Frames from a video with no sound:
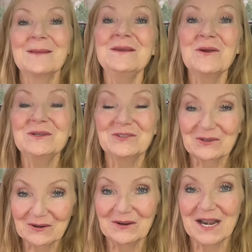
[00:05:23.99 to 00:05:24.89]
me know what your
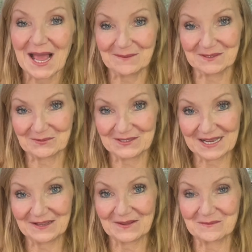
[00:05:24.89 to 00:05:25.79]
current items per
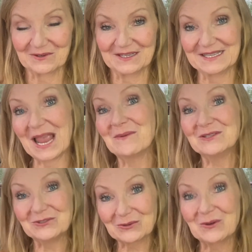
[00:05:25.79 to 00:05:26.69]
sale number is and
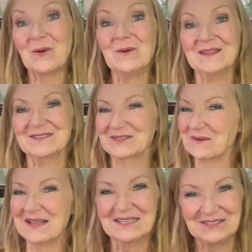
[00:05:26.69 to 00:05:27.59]
what your goal is so
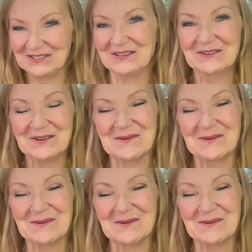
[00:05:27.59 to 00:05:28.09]
I can cheer you